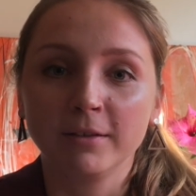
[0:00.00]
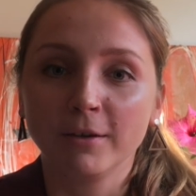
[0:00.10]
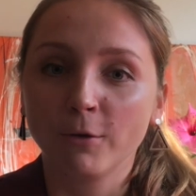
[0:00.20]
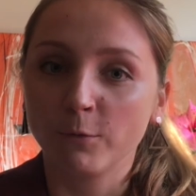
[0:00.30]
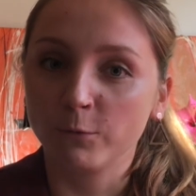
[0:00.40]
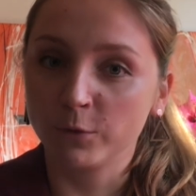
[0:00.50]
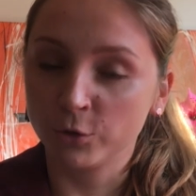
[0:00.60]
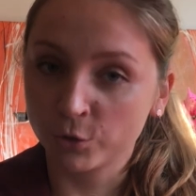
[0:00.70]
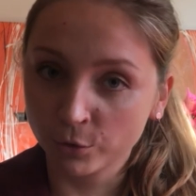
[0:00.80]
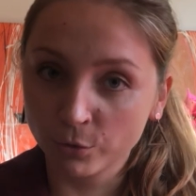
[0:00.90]
of the
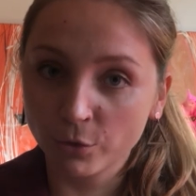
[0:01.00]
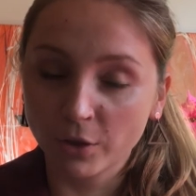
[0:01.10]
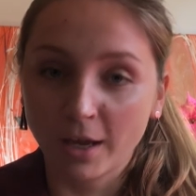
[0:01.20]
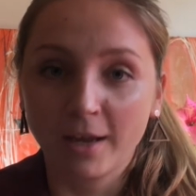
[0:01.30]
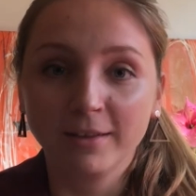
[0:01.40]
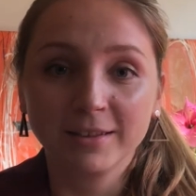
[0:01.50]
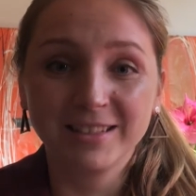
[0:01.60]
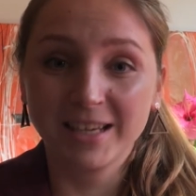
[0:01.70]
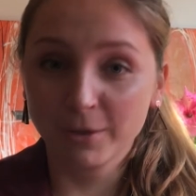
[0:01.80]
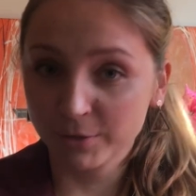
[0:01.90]
truth and the
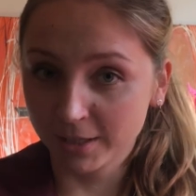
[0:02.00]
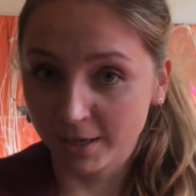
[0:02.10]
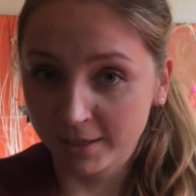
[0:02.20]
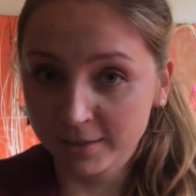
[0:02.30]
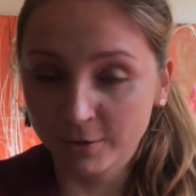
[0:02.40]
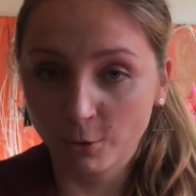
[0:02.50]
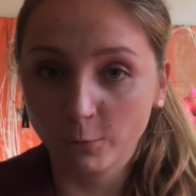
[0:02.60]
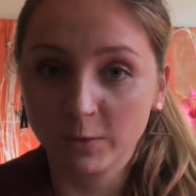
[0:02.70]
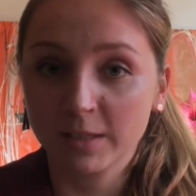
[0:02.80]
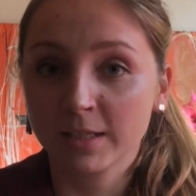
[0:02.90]
downsides
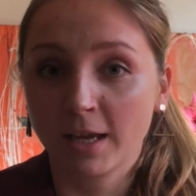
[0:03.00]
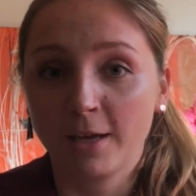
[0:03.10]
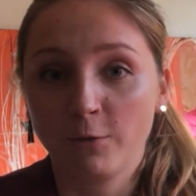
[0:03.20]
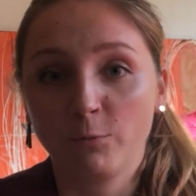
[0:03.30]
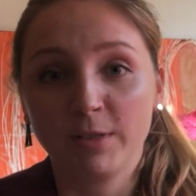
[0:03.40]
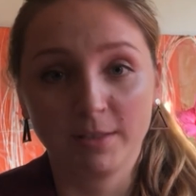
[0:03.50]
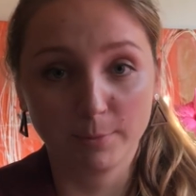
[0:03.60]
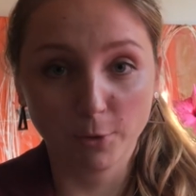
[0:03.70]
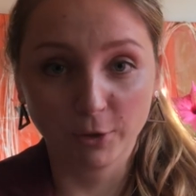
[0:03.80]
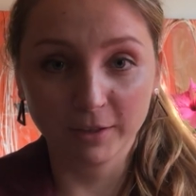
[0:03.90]
of this kind of business
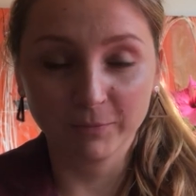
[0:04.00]
model.